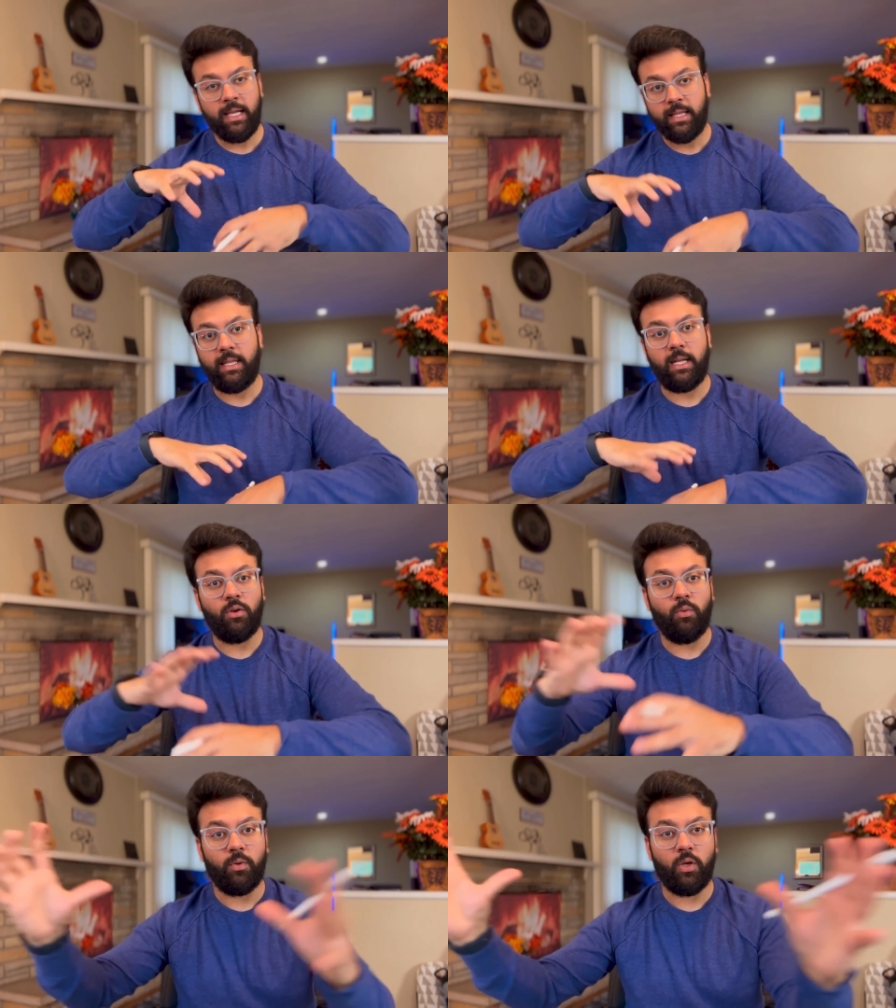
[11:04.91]
then
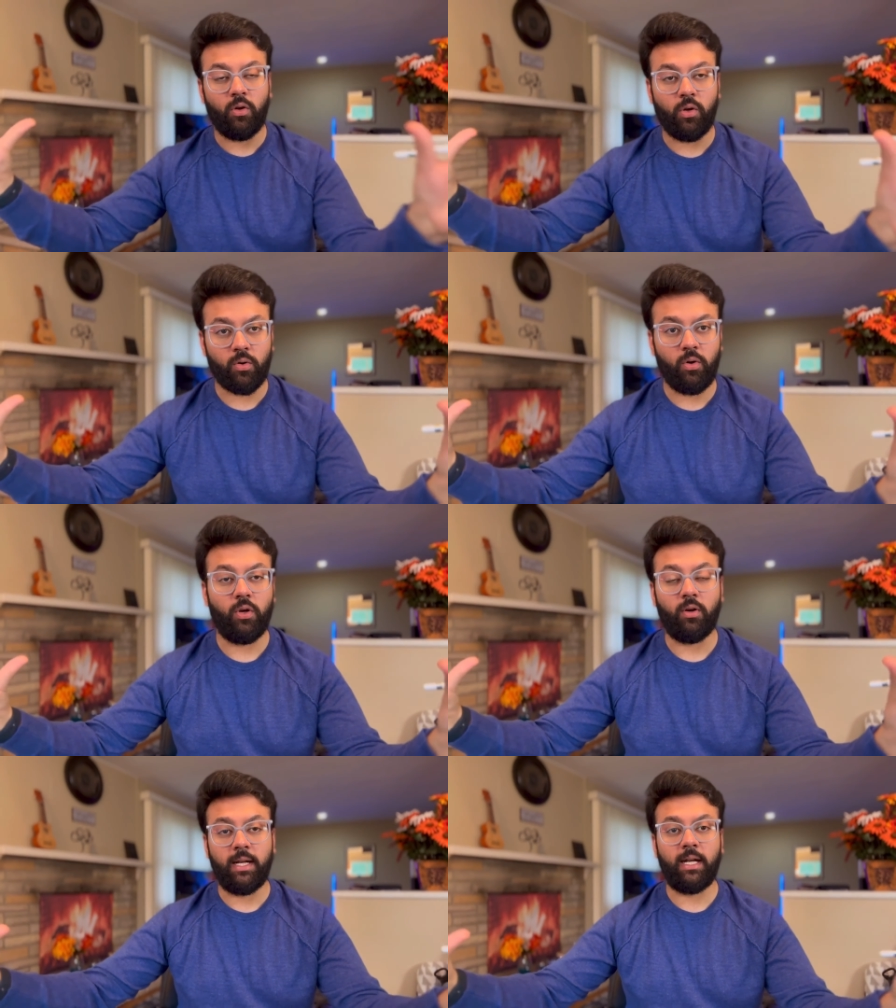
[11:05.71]
you grow
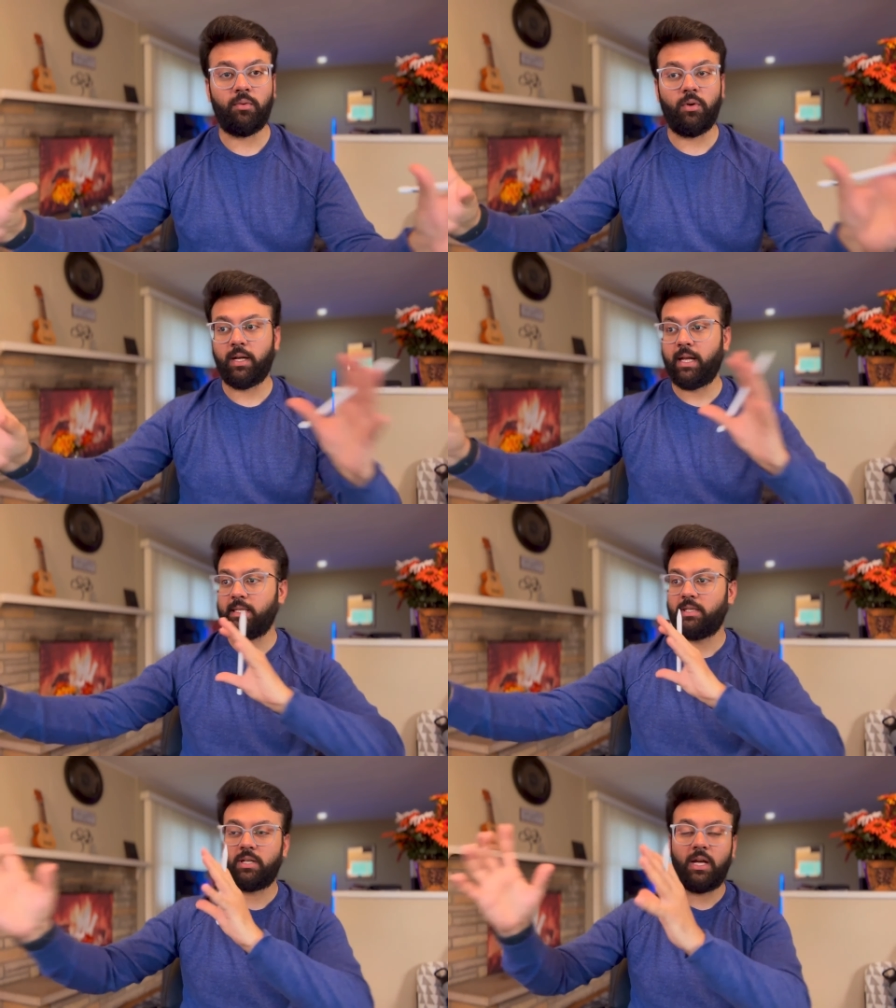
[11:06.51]
your network and
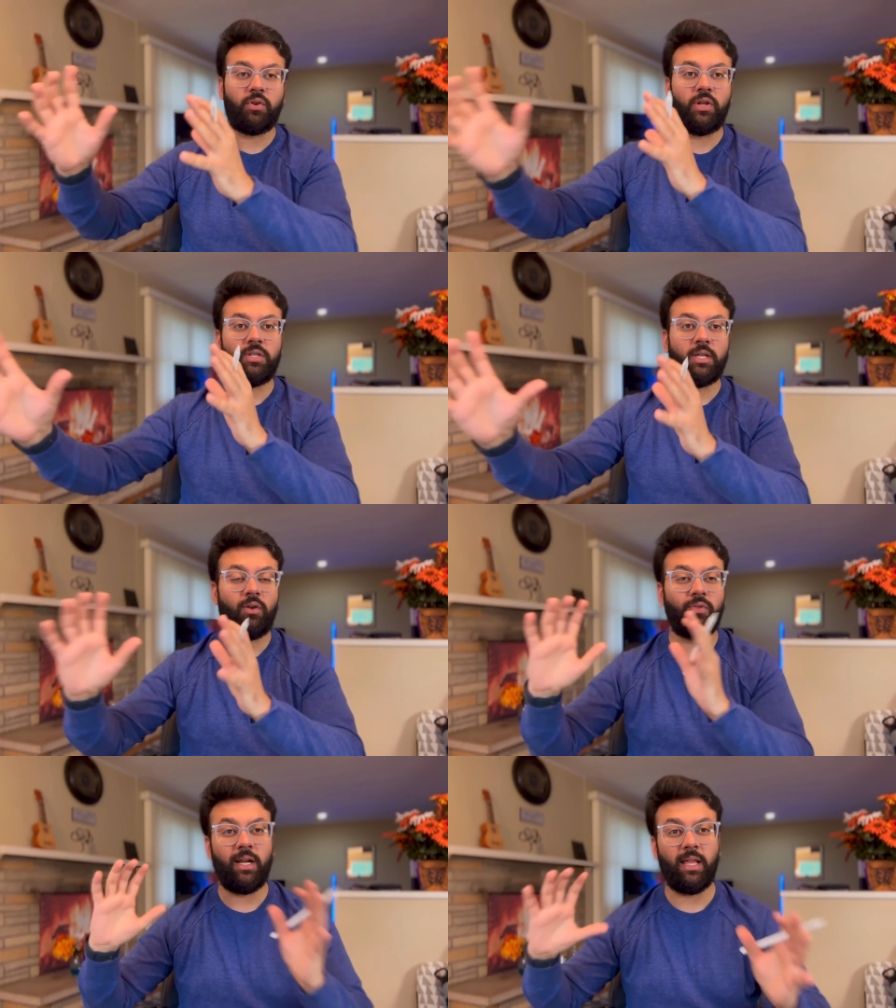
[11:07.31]
start reaching
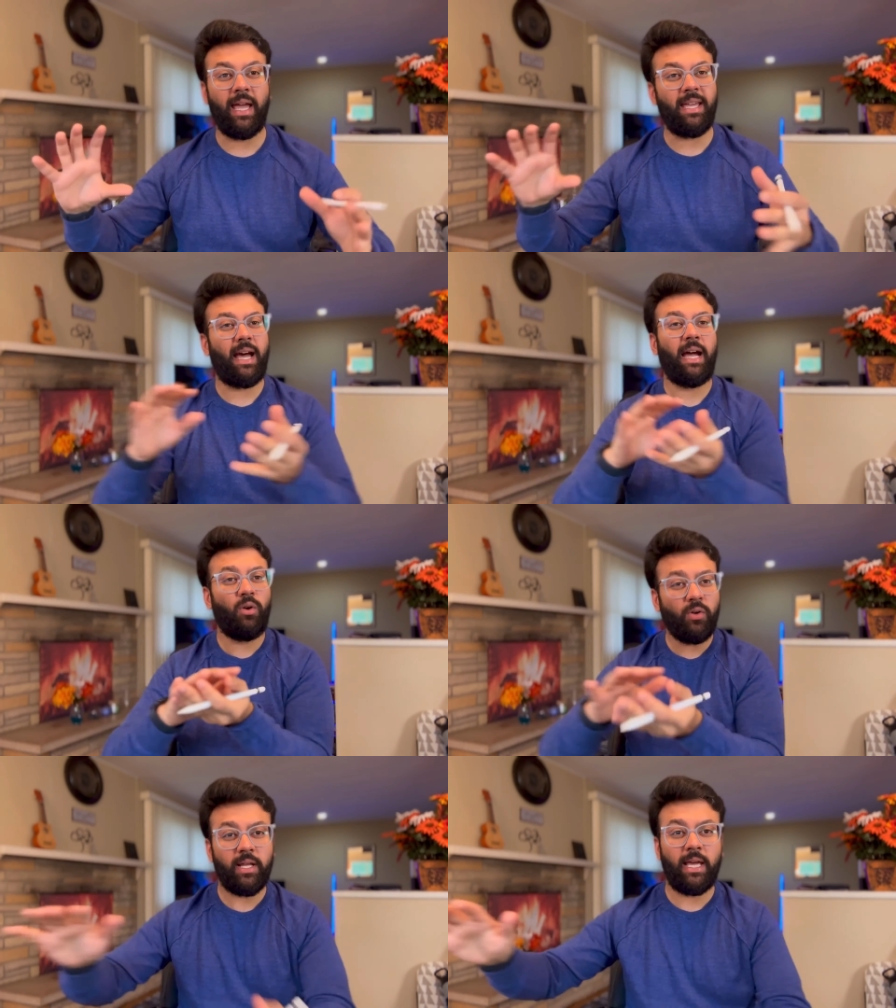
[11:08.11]
out that, hey, I
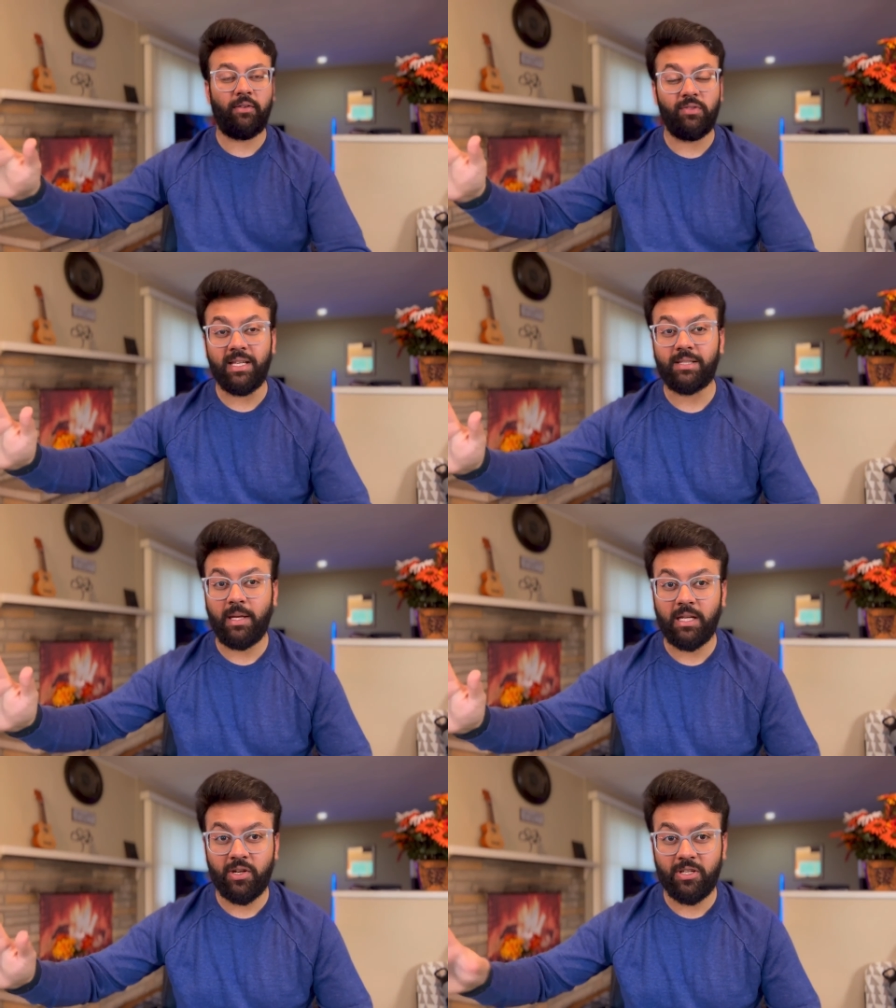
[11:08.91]
already have these
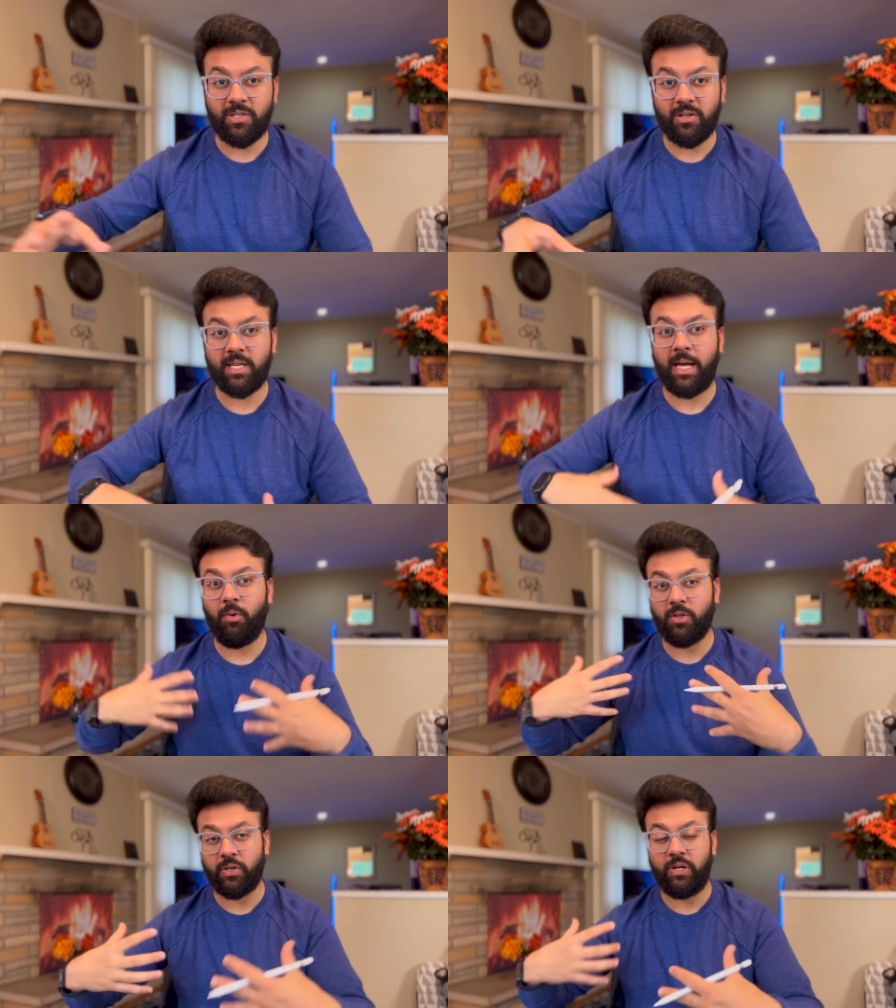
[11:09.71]
many research, I'm
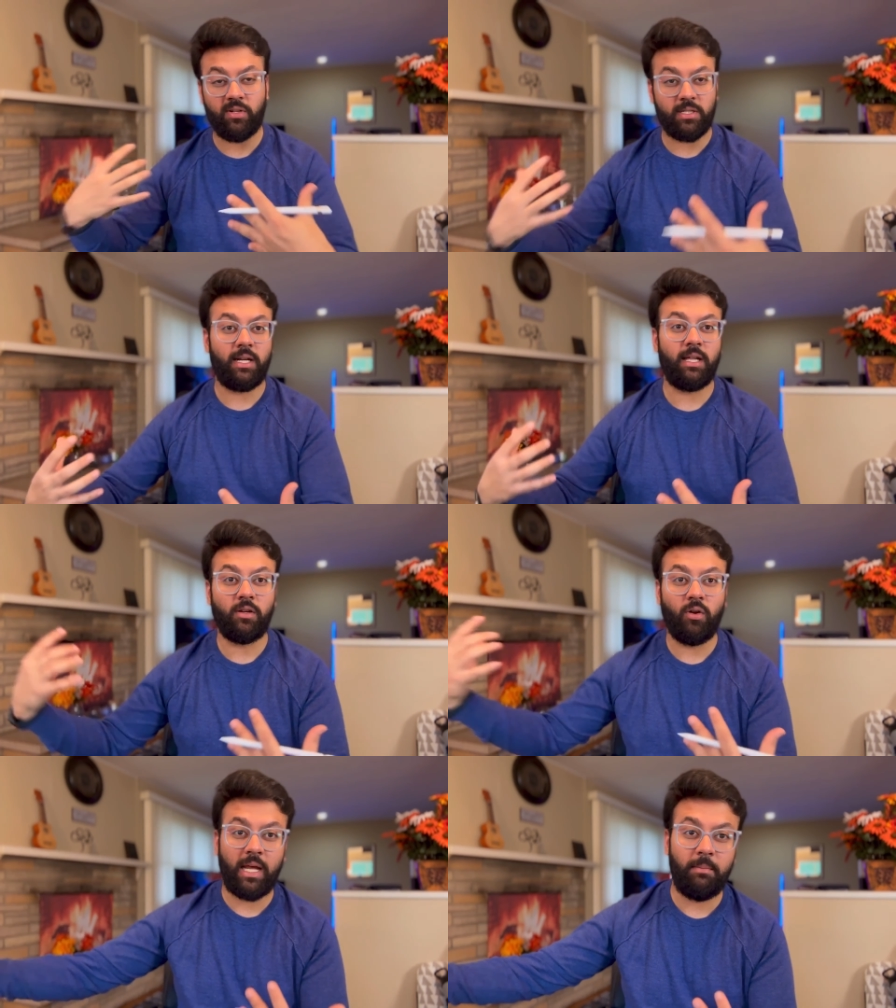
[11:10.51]
also interested in
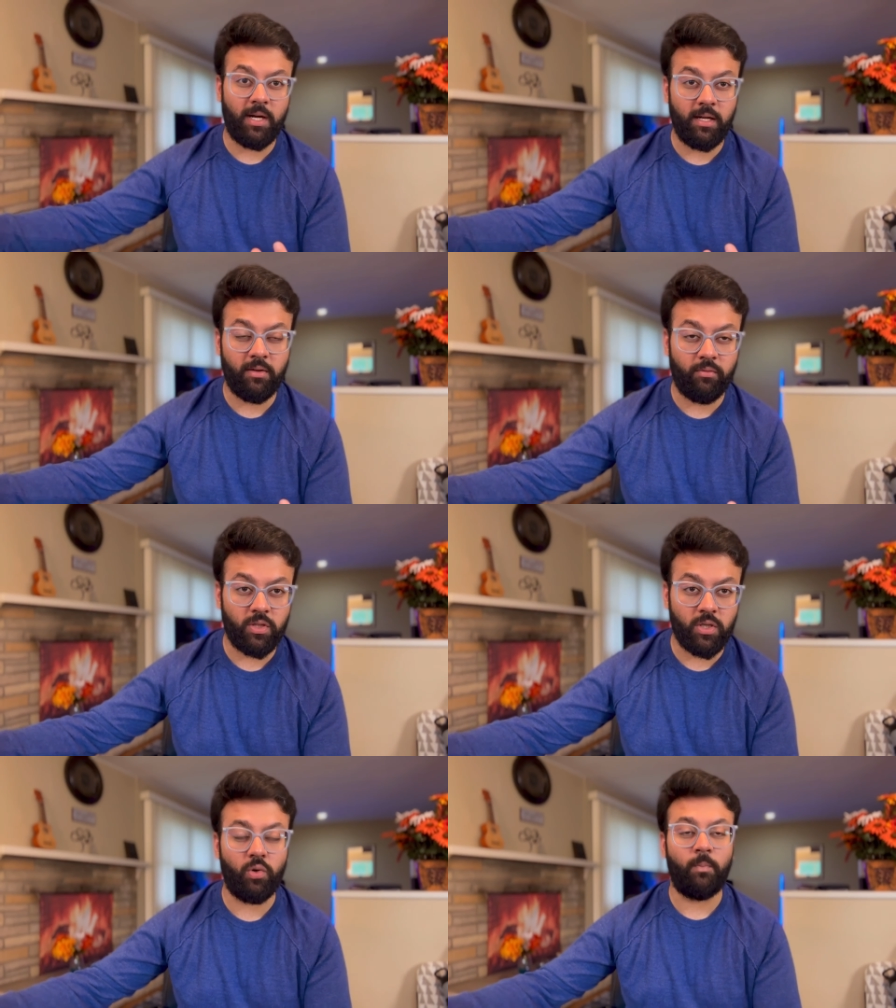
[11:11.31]
collaborating
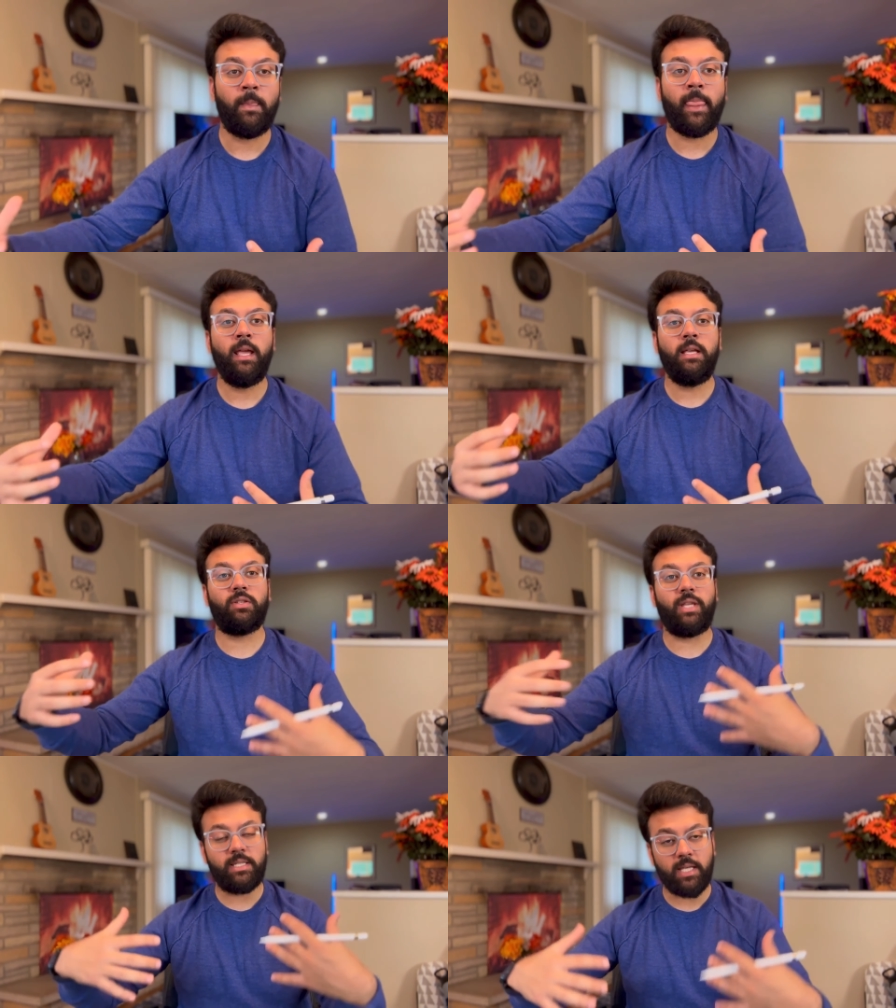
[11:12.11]
with you. So
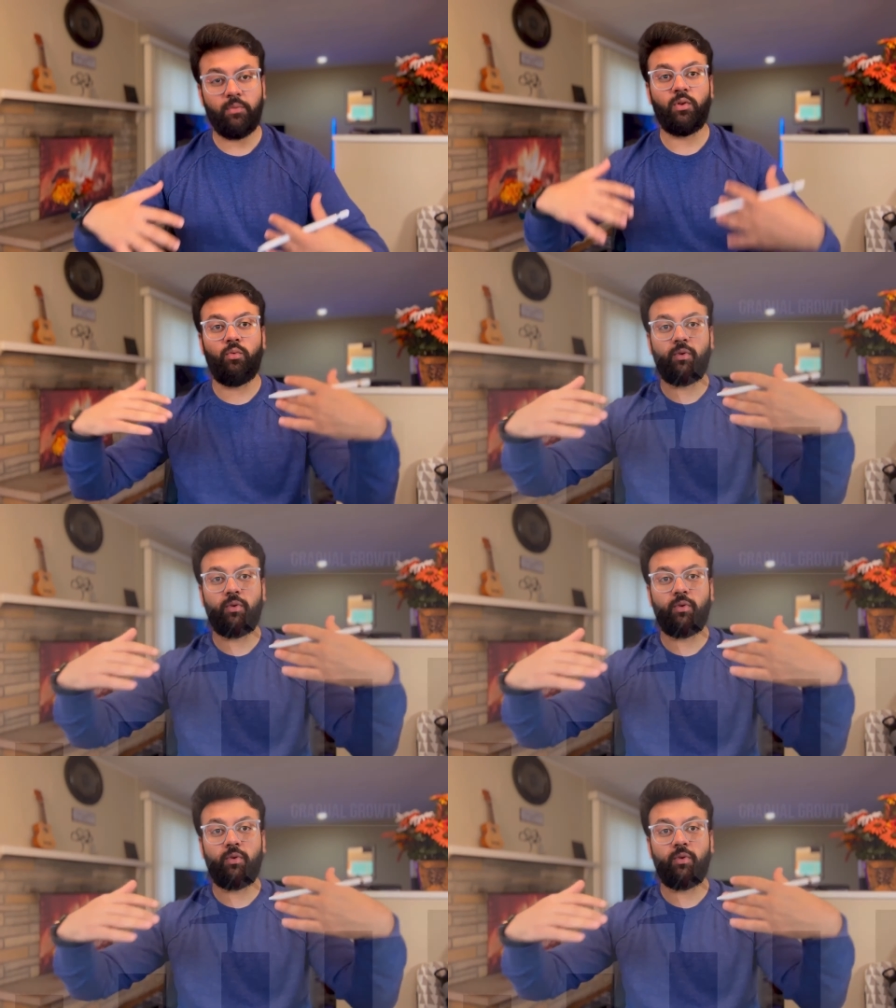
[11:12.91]
that's how you